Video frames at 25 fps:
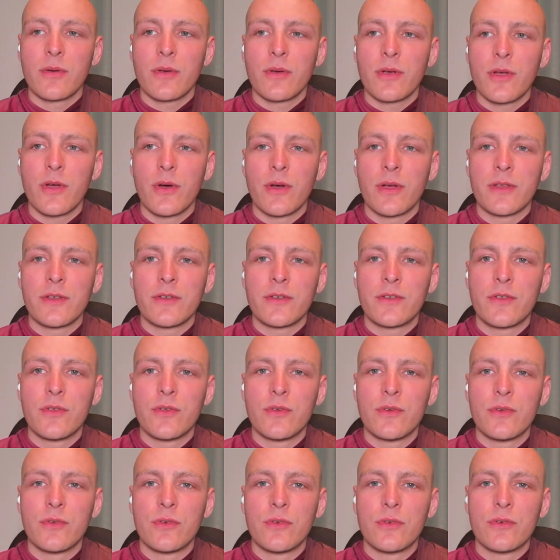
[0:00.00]
Going
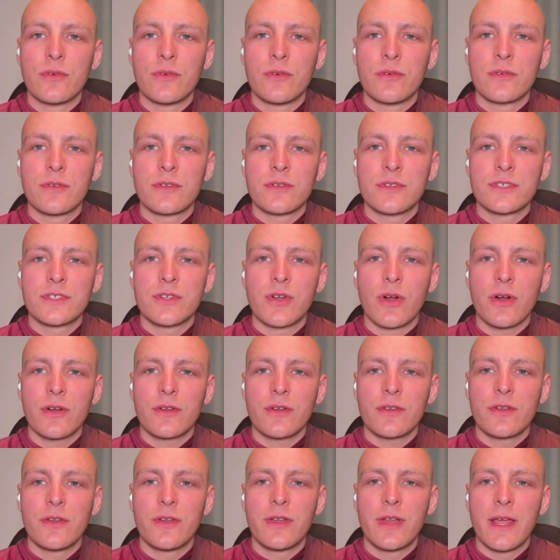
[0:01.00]
to start
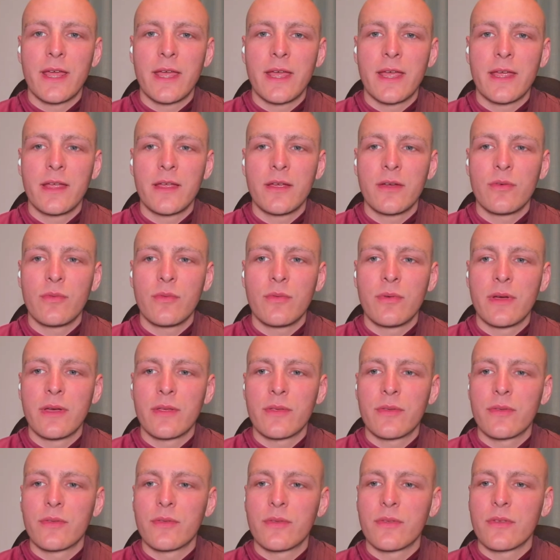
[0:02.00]
today
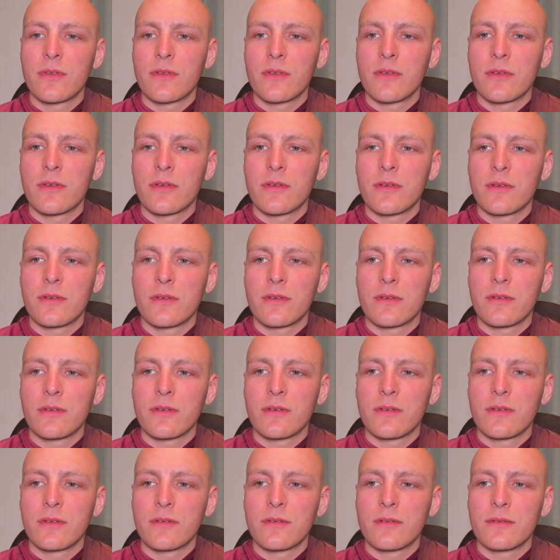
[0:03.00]
with
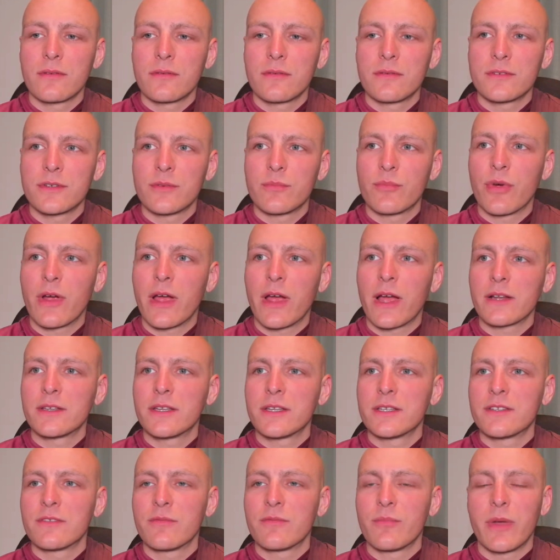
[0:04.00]
some
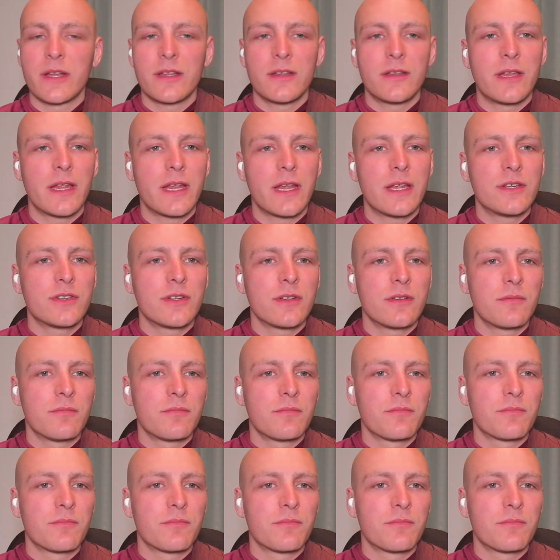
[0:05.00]
practice of meditation.